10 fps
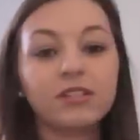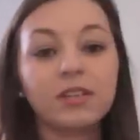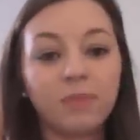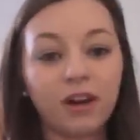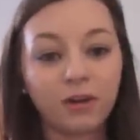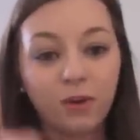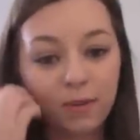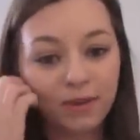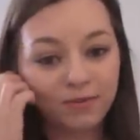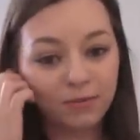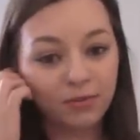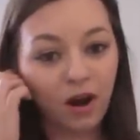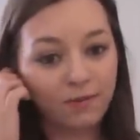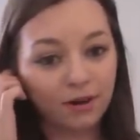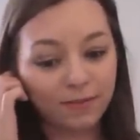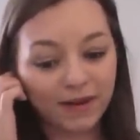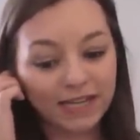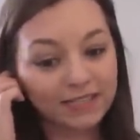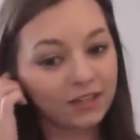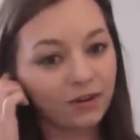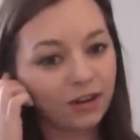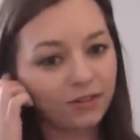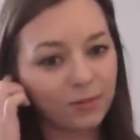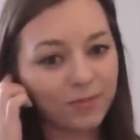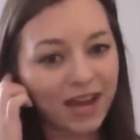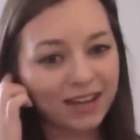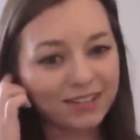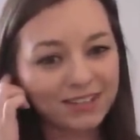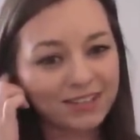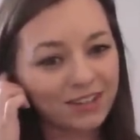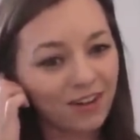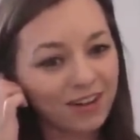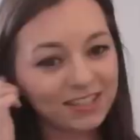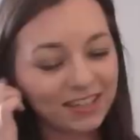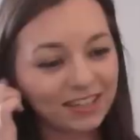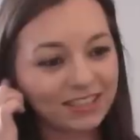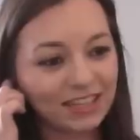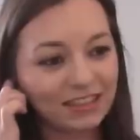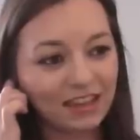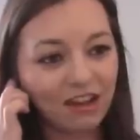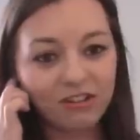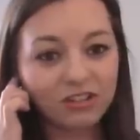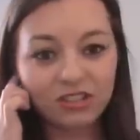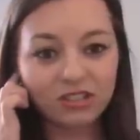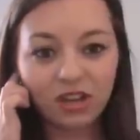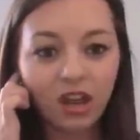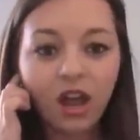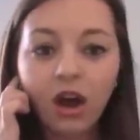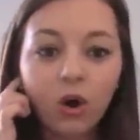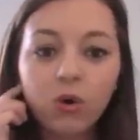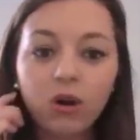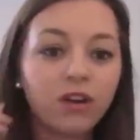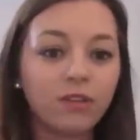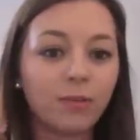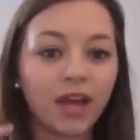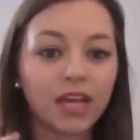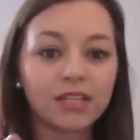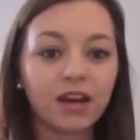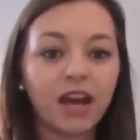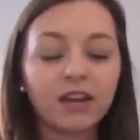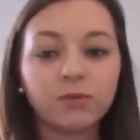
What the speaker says: did buy quite a bit from Primark, but I had to take quite a lot of it back because the sizings in there are just all over the place. I had